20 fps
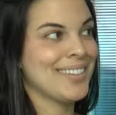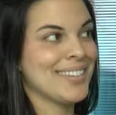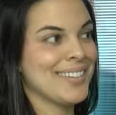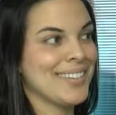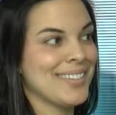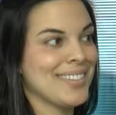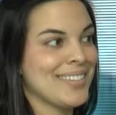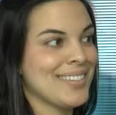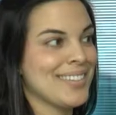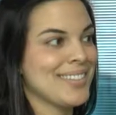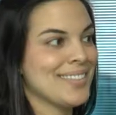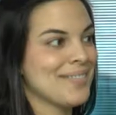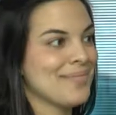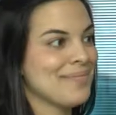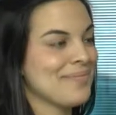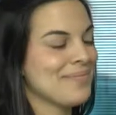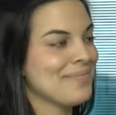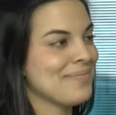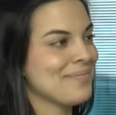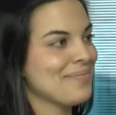
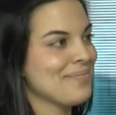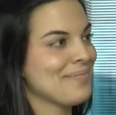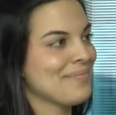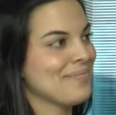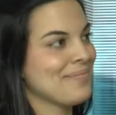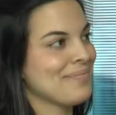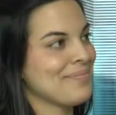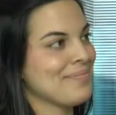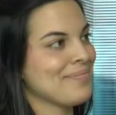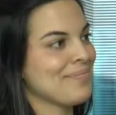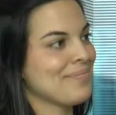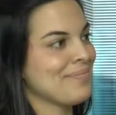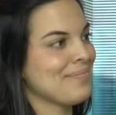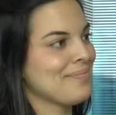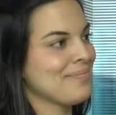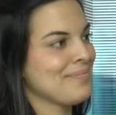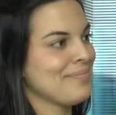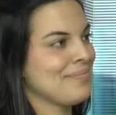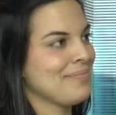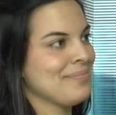
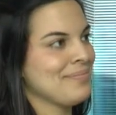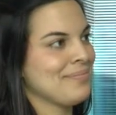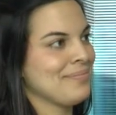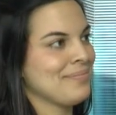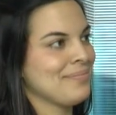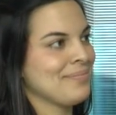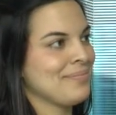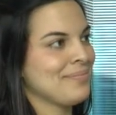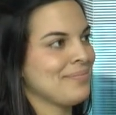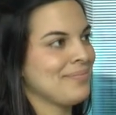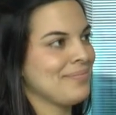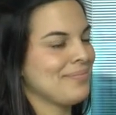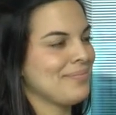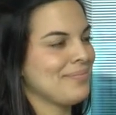[no speech]